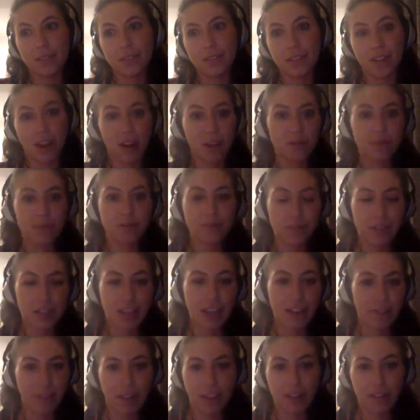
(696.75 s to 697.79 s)
you know,
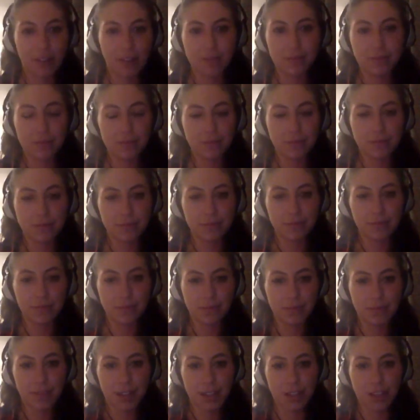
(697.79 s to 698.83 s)
give it
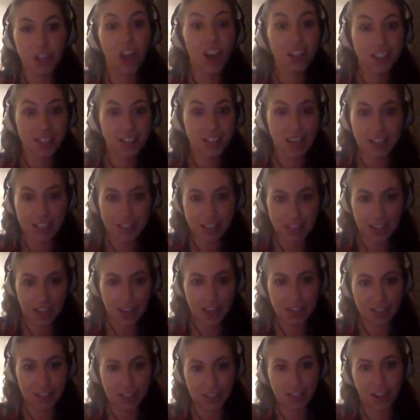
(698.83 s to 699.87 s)
the justice that
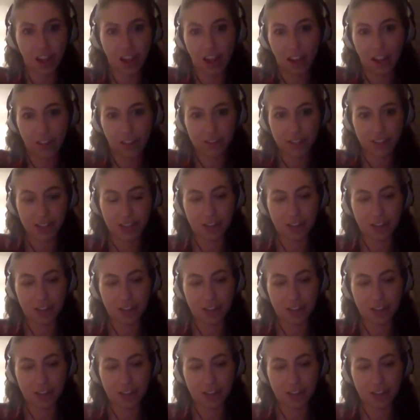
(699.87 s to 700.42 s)
it deserves